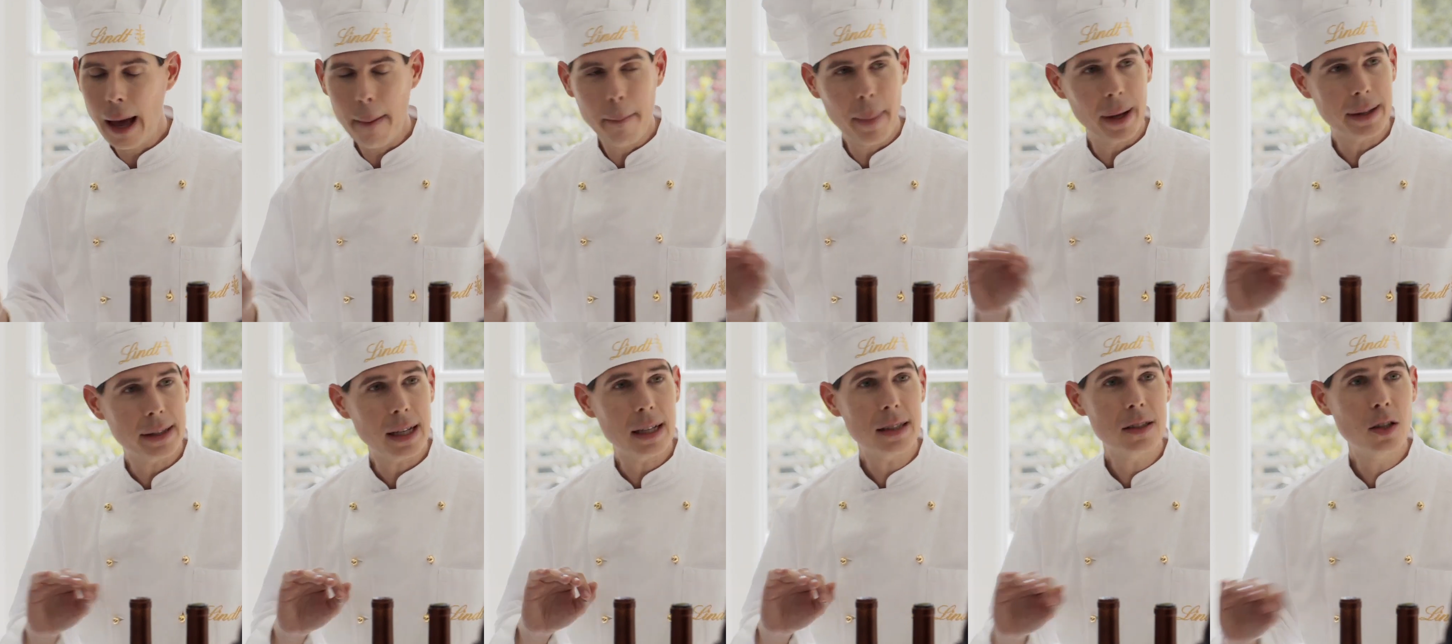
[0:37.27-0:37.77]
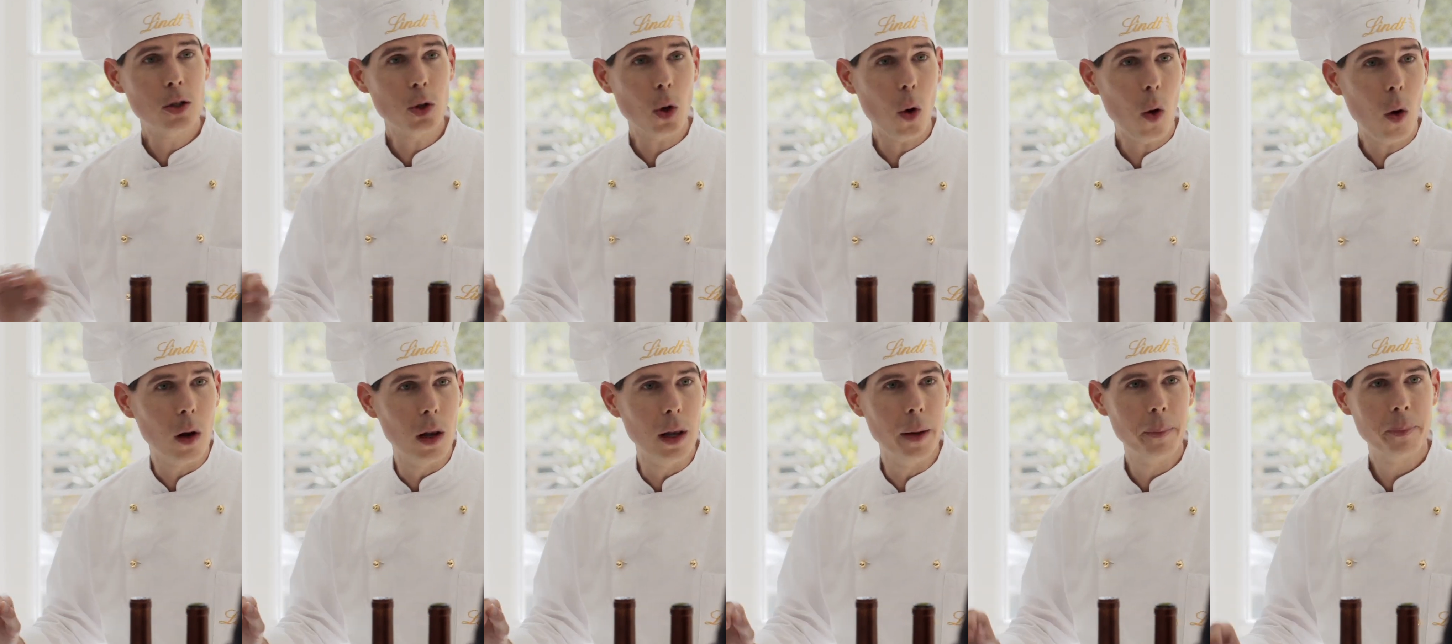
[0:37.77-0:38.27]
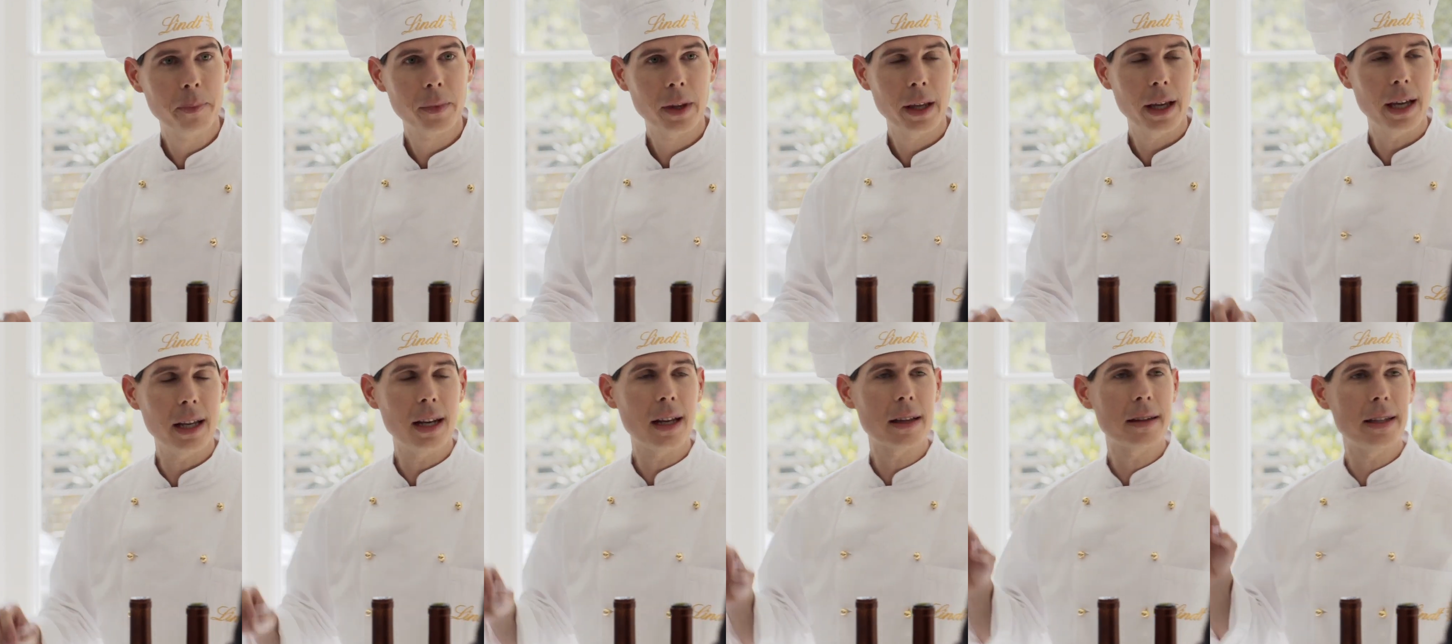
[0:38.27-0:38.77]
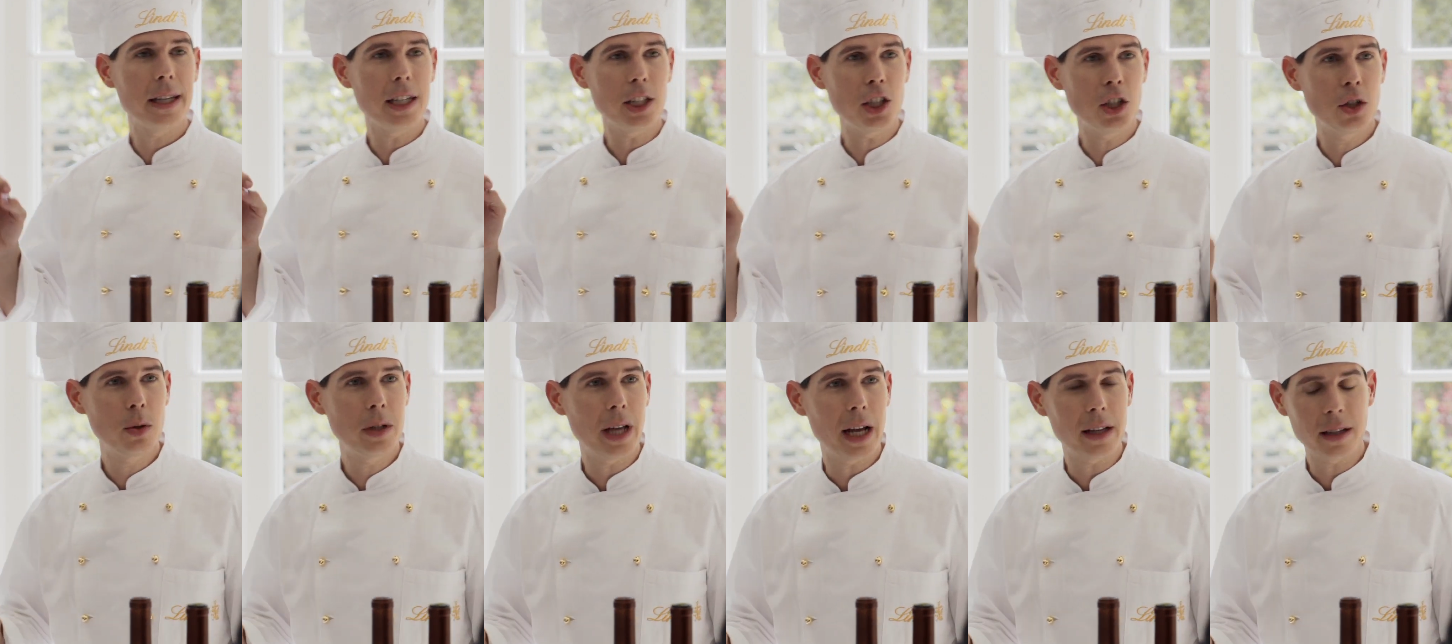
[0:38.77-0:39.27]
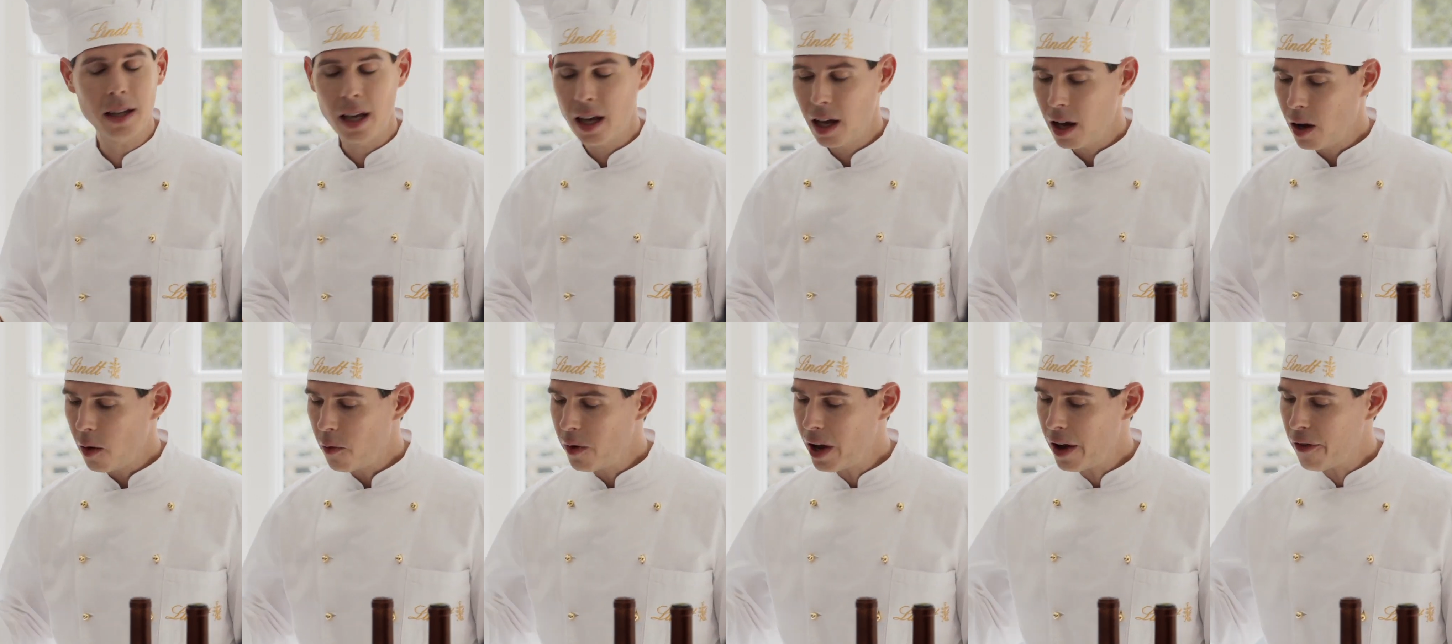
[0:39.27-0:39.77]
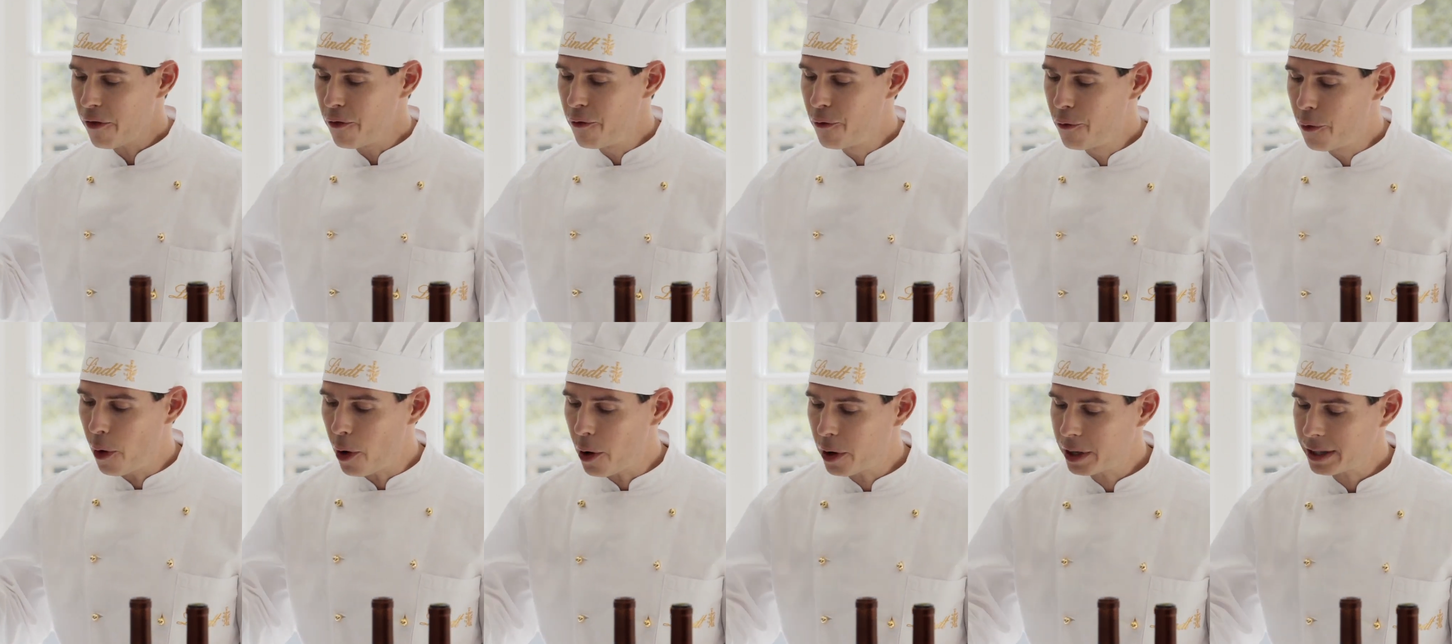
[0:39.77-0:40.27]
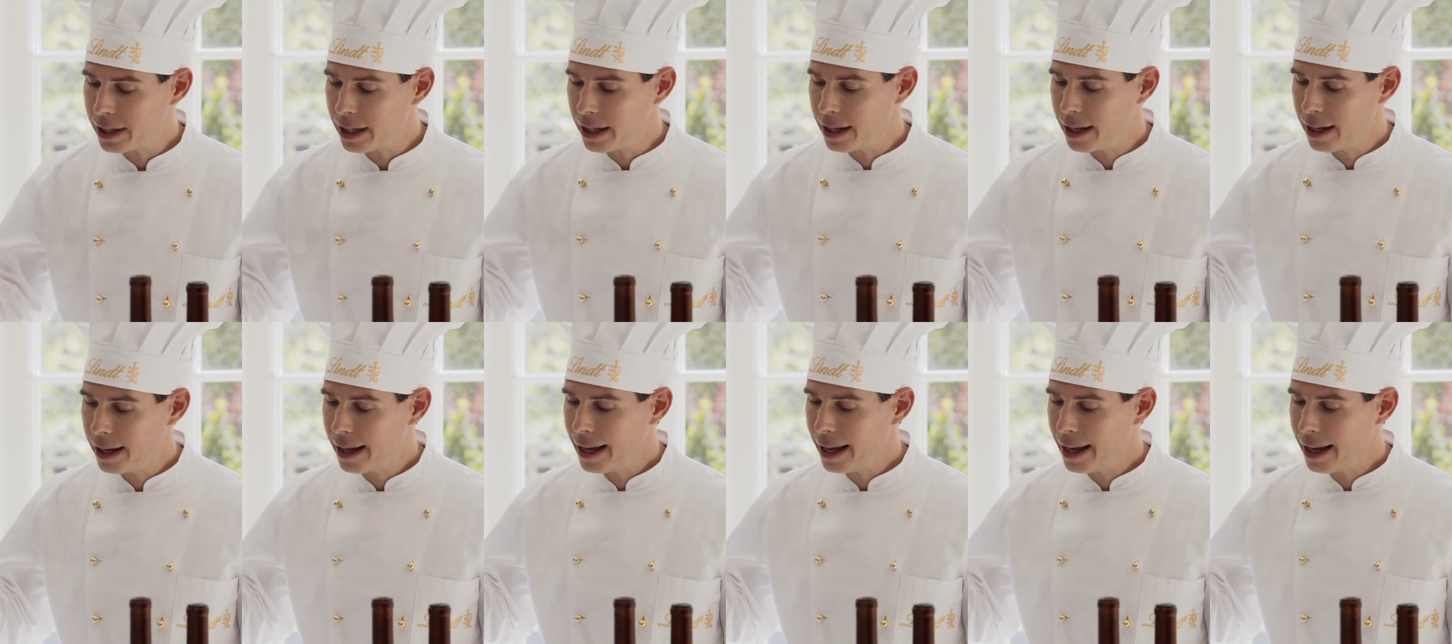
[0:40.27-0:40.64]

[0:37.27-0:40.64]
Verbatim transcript: But that's not all. In addition to that, we have worked